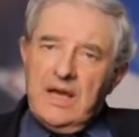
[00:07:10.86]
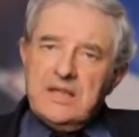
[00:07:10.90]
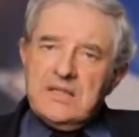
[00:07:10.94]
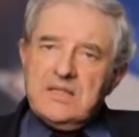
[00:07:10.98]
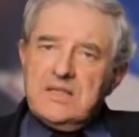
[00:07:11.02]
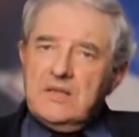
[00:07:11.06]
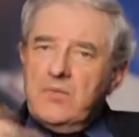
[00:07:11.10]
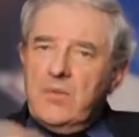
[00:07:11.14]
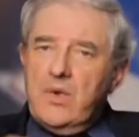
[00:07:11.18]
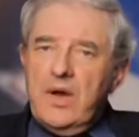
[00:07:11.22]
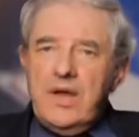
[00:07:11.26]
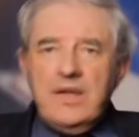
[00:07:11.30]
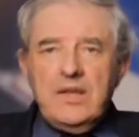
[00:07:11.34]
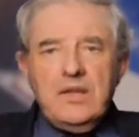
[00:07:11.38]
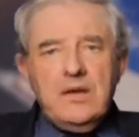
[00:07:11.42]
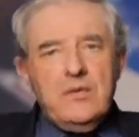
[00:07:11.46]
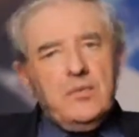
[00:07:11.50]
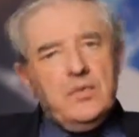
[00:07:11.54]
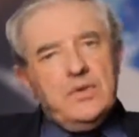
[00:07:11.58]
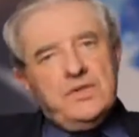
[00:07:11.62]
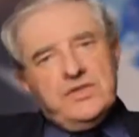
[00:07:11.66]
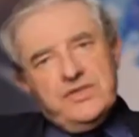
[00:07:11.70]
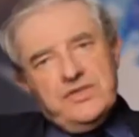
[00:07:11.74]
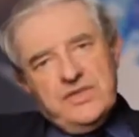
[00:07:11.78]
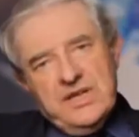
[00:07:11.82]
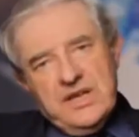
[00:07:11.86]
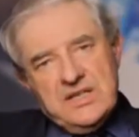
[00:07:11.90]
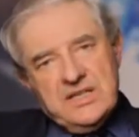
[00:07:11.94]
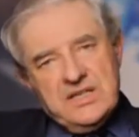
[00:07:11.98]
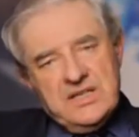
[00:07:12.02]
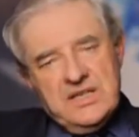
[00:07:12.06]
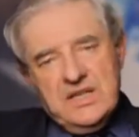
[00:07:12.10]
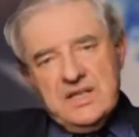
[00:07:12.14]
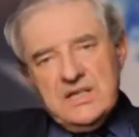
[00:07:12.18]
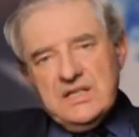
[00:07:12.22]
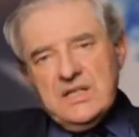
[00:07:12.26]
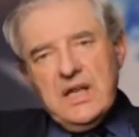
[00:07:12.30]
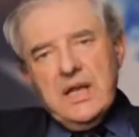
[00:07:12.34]
as the way that one
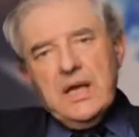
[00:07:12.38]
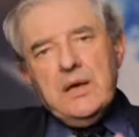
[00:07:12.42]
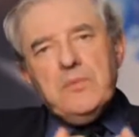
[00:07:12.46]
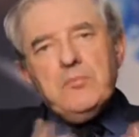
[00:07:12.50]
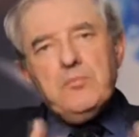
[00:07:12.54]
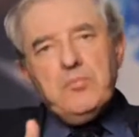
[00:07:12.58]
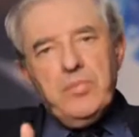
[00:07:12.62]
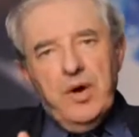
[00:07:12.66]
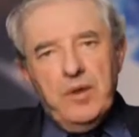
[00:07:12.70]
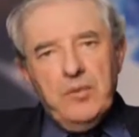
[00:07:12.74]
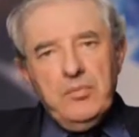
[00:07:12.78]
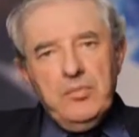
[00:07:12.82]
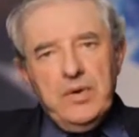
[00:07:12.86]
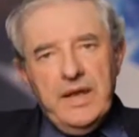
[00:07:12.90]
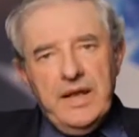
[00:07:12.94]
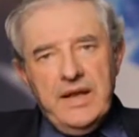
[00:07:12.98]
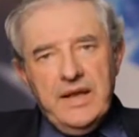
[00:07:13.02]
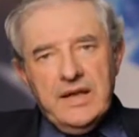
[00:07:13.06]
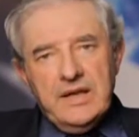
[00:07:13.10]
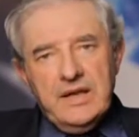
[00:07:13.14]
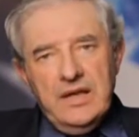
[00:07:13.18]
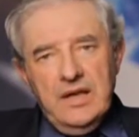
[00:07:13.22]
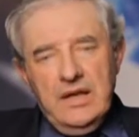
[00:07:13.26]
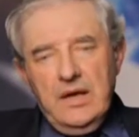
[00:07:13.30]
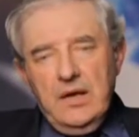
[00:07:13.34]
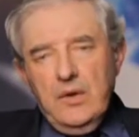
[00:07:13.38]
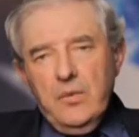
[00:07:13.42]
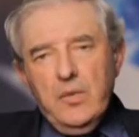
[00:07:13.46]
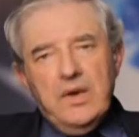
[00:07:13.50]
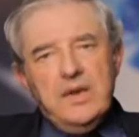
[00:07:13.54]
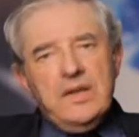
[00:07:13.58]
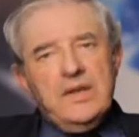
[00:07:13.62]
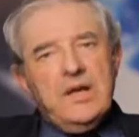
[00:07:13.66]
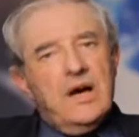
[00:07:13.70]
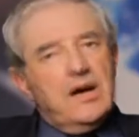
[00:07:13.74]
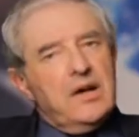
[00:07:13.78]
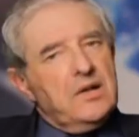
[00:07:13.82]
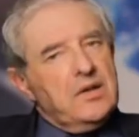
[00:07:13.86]
dresses in public
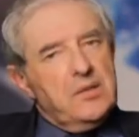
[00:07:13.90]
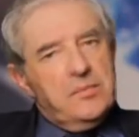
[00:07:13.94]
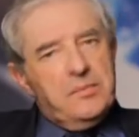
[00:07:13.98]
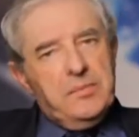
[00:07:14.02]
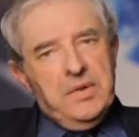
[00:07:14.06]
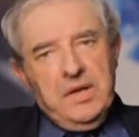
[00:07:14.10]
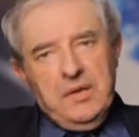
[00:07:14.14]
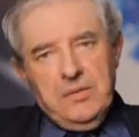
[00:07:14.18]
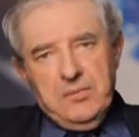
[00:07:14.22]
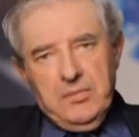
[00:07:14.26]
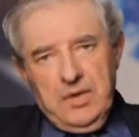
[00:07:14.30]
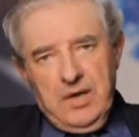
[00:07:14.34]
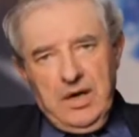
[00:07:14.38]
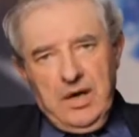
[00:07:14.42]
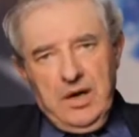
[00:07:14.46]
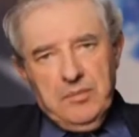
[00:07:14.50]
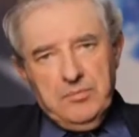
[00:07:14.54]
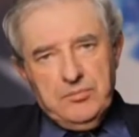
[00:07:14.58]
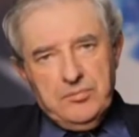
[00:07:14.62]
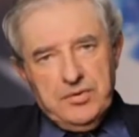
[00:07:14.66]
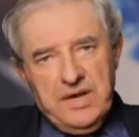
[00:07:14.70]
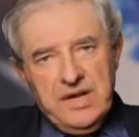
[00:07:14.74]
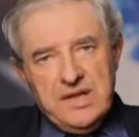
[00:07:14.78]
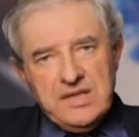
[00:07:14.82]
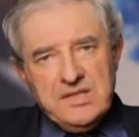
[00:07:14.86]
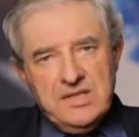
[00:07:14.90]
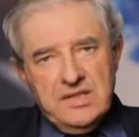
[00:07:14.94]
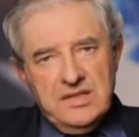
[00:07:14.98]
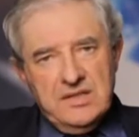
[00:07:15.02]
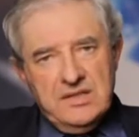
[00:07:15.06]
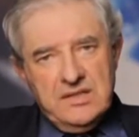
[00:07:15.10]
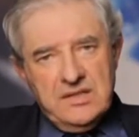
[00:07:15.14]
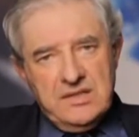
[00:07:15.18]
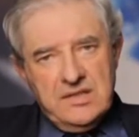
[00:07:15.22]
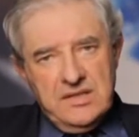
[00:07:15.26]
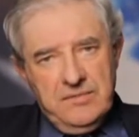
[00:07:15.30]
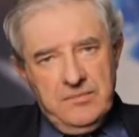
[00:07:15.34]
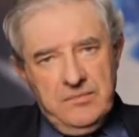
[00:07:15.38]
when other people are
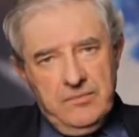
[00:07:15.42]
present.